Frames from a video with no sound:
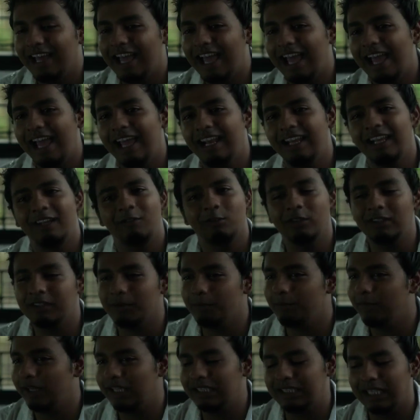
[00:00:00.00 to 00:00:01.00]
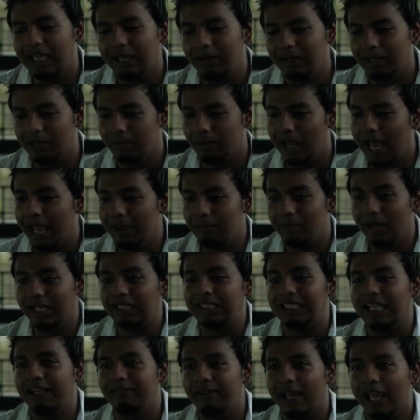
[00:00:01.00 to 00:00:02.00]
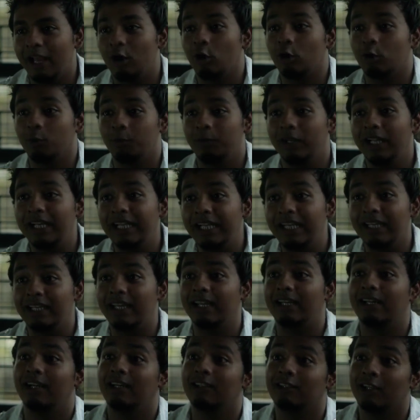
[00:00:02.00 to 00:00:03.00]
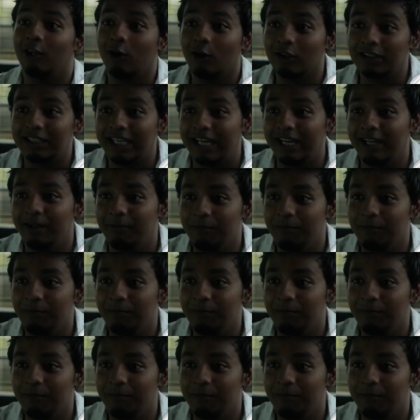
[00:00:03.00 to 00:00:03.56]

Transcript: And it was amazing, and I got to play lead guitars alongside